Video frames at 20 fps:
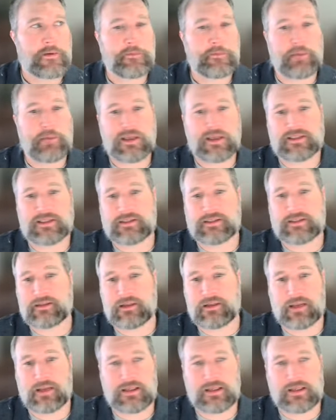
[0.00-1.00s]

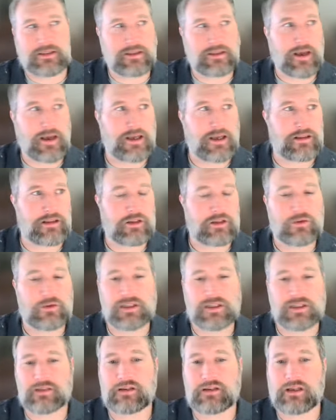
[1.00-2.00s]
Basically, that's like the
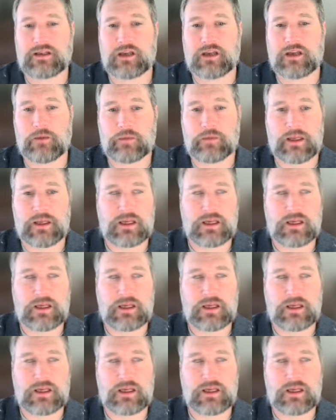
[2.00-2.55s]
utility company